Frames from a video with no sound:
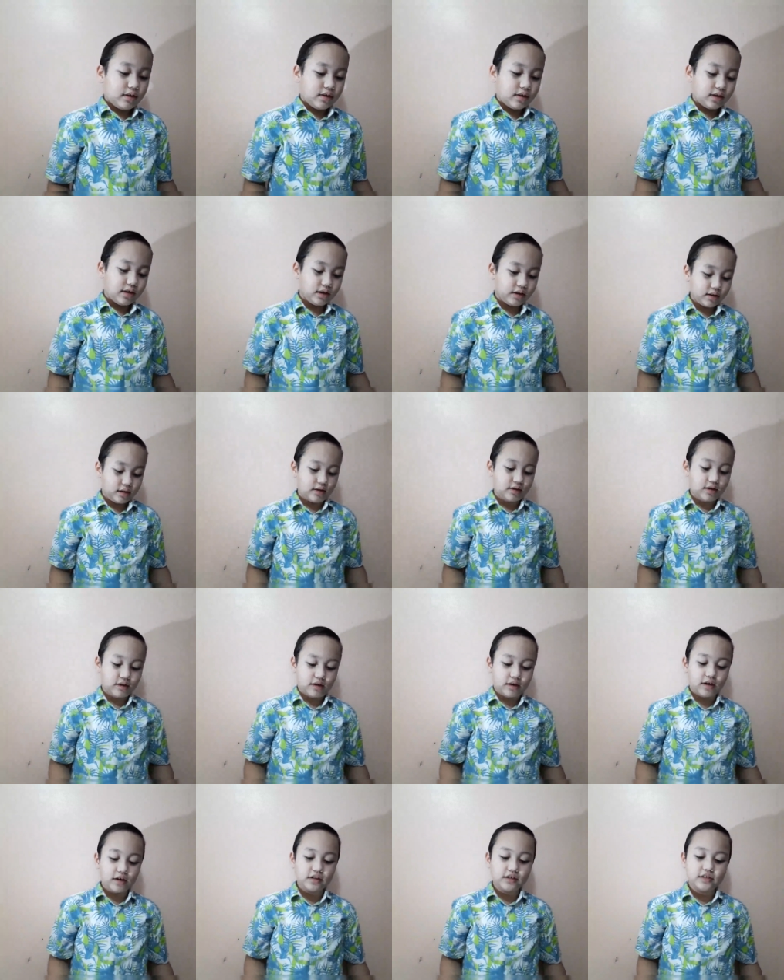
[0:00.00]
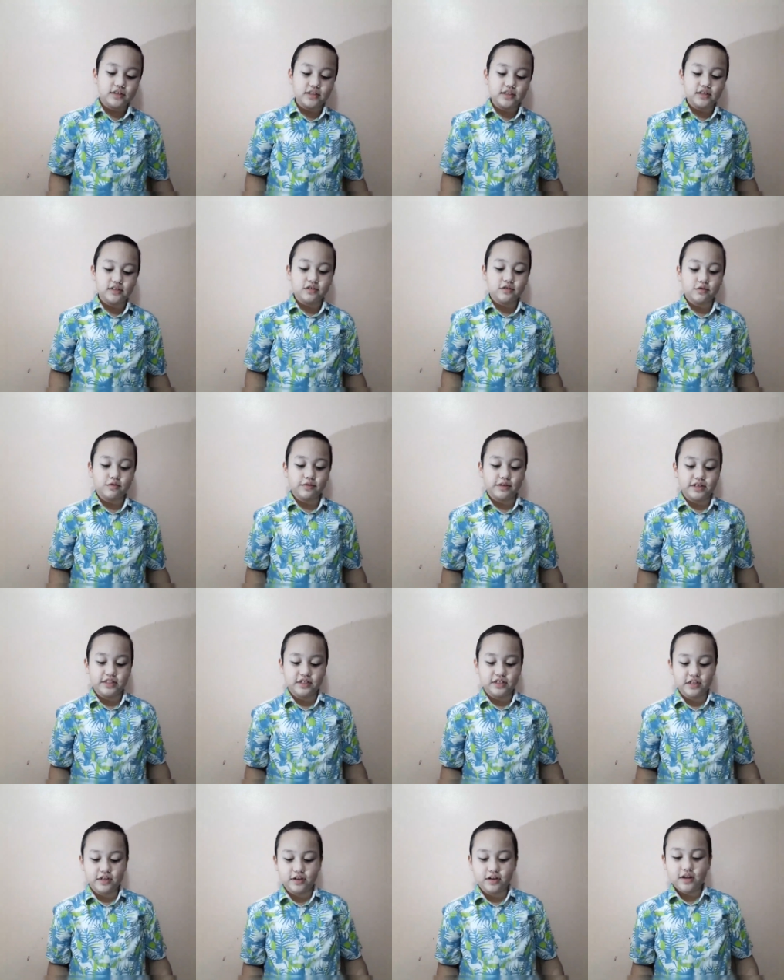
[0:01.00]
in a hard
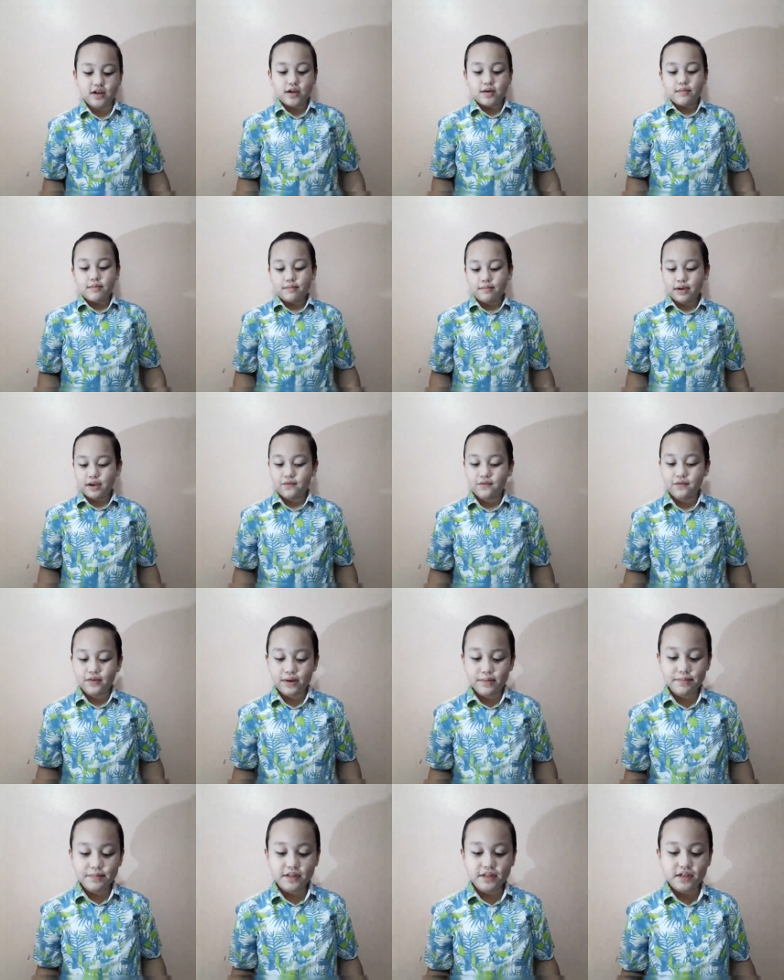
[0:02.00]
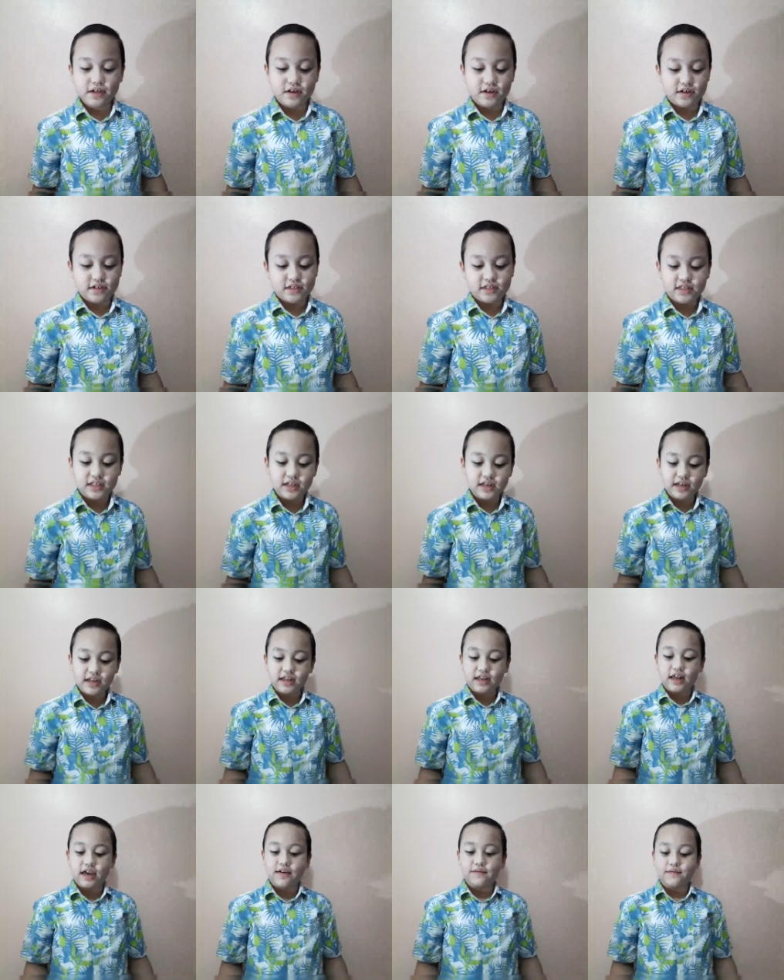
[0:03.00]
situation. My family are still
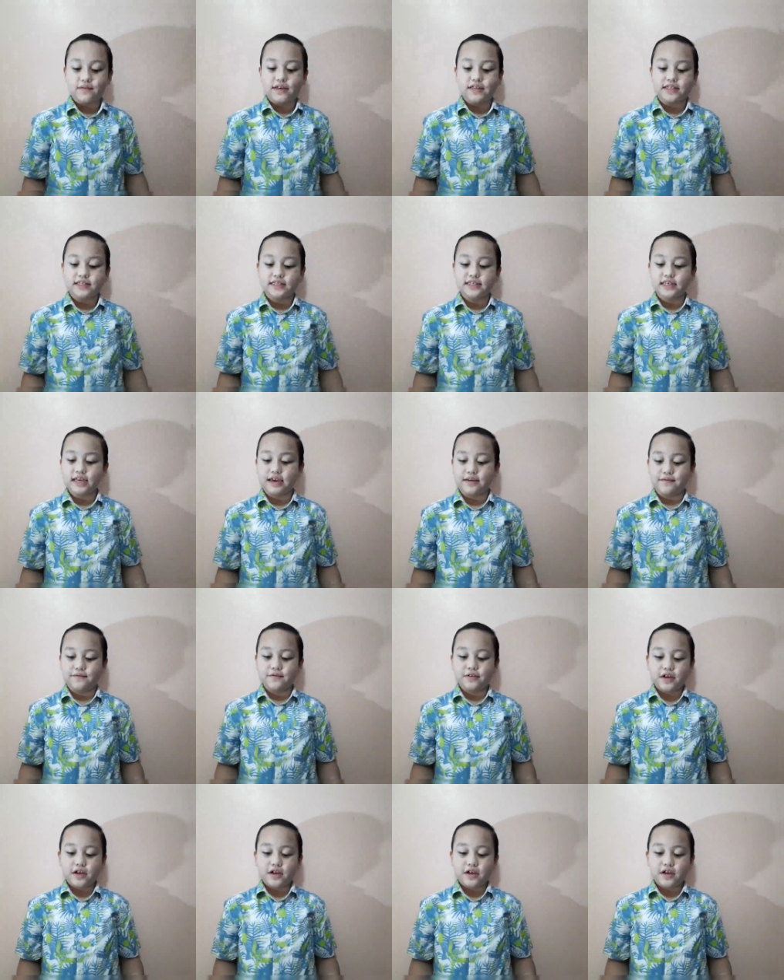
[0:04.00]
alive and safe.